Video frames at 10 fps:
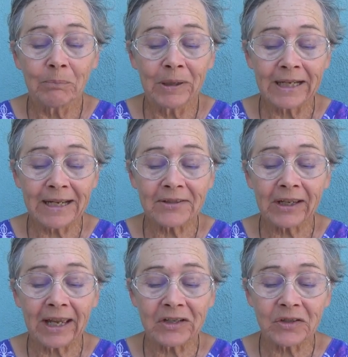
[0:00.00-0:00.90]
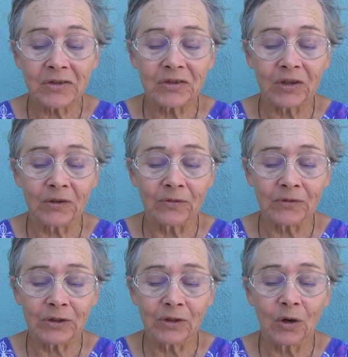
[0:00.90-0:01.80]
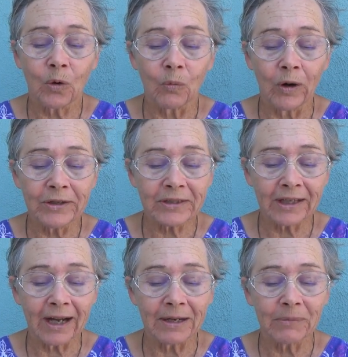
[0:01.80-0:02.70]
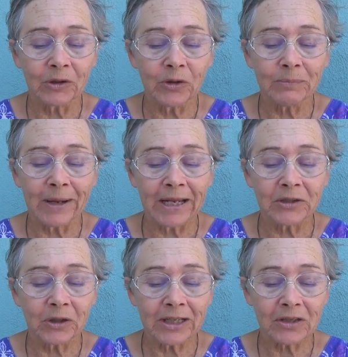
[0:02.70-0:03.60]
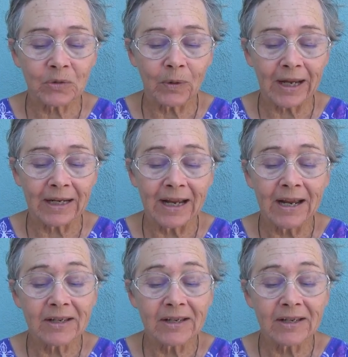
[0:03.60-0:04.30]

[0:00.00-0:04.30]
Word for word: But as occasion served, one time the good man took his way